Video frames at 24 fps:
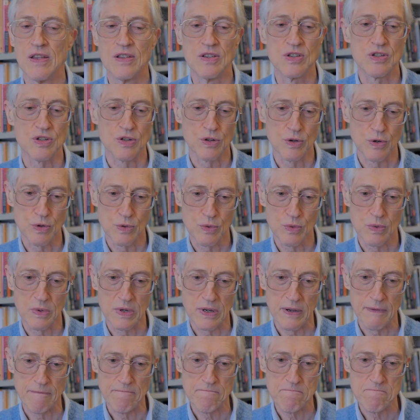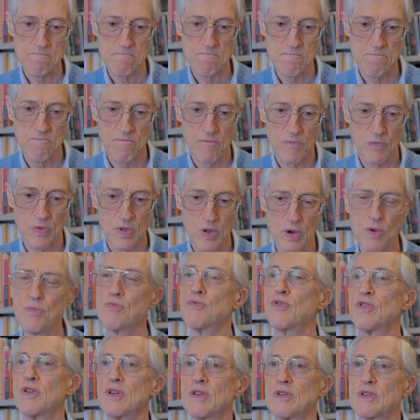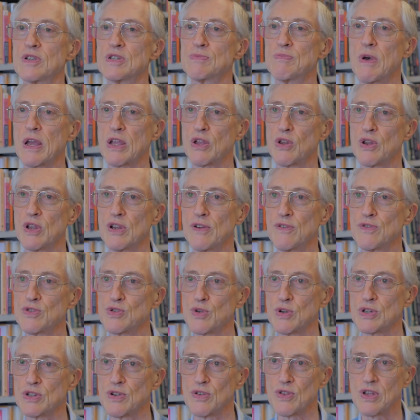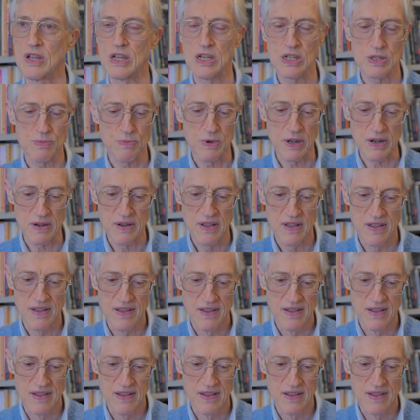So they're pretty speculative sorts of things, but